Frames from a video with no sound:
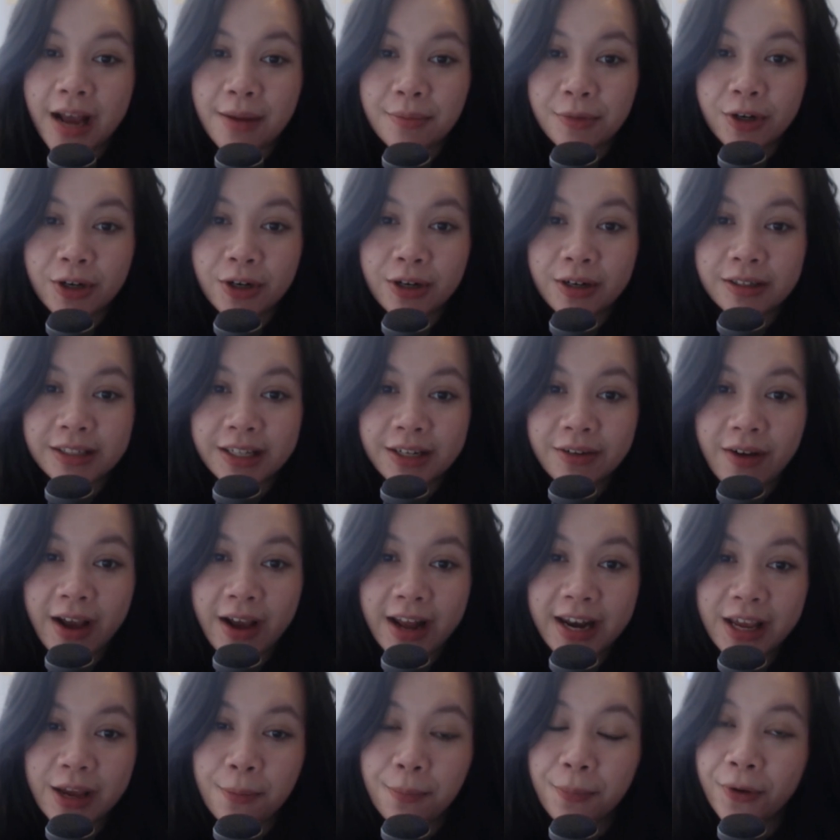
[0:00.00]
I'm currently
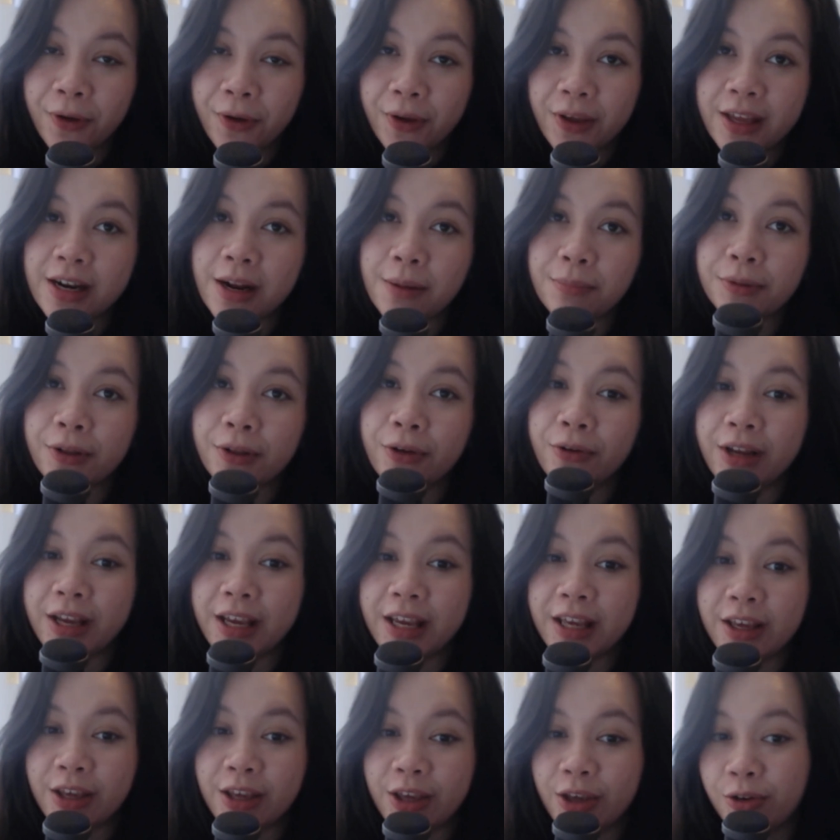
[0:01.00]
writing a book and
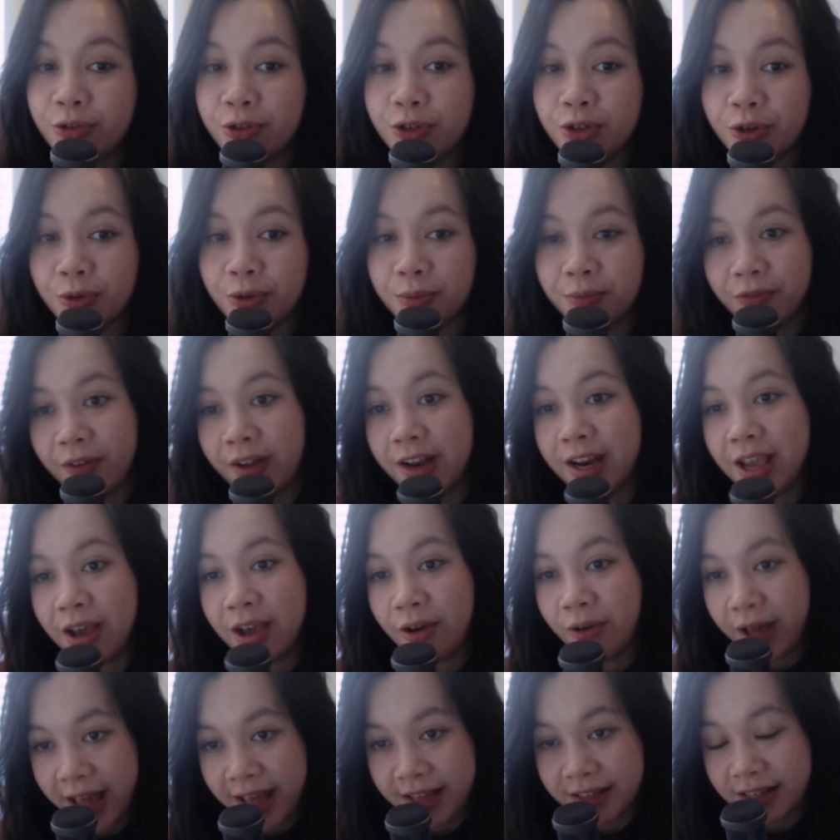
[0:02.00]
uploading YouTube
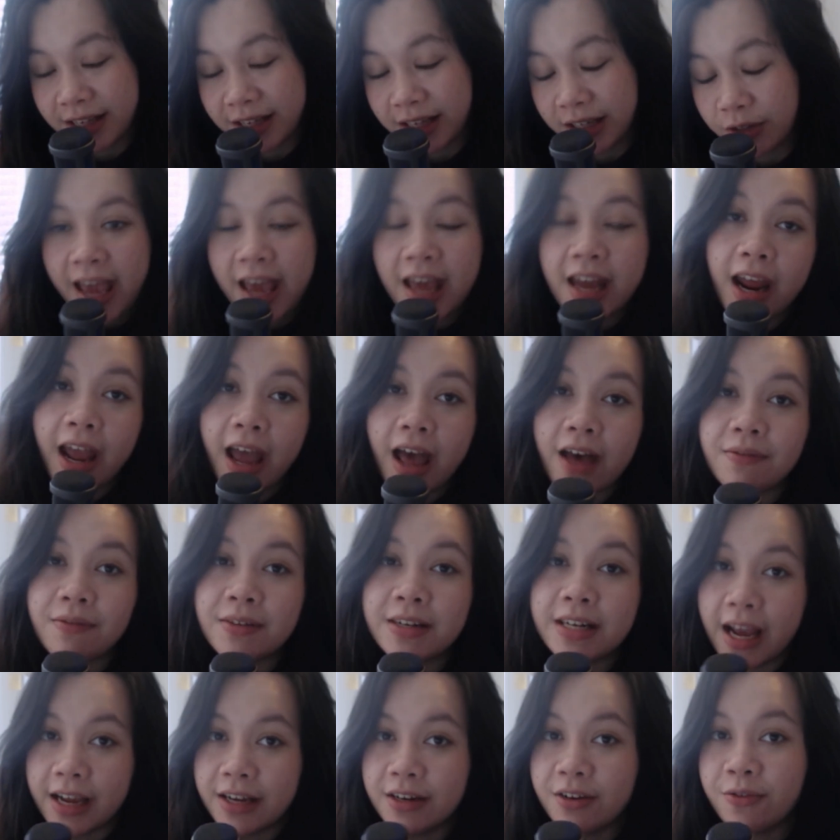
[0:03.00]
video essays, and I have a
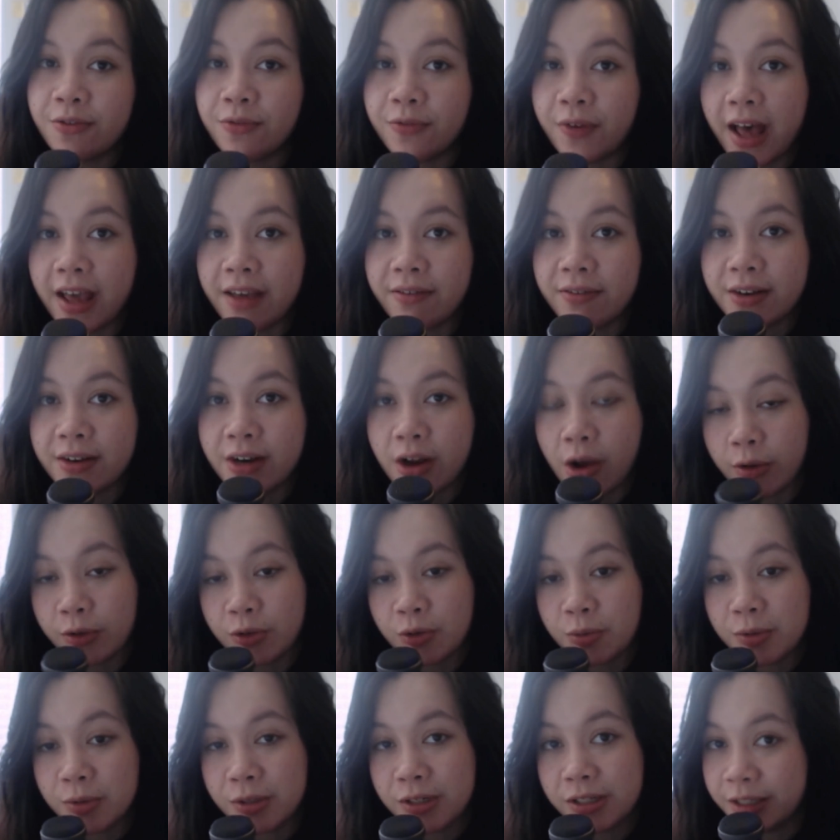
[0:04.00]
9-to-5 in
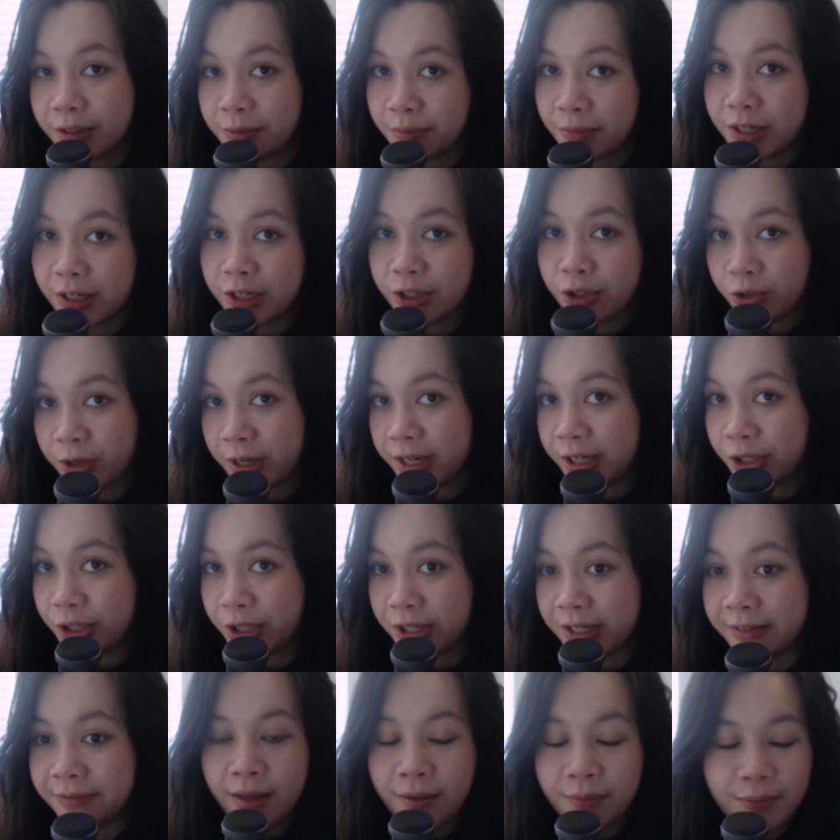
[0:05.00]
hospital
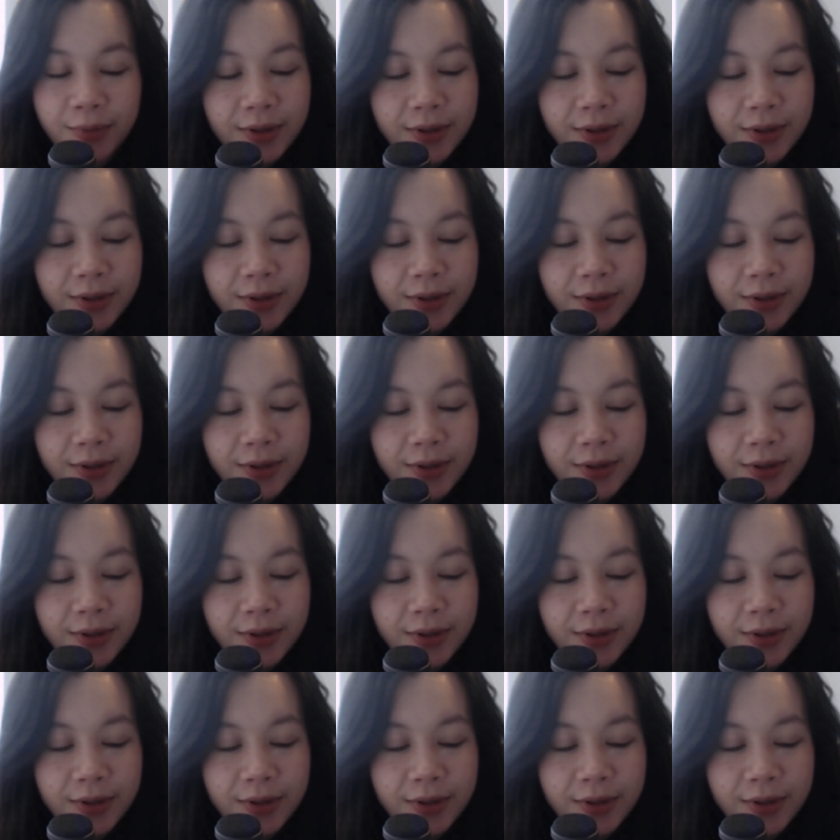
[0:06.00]
administration.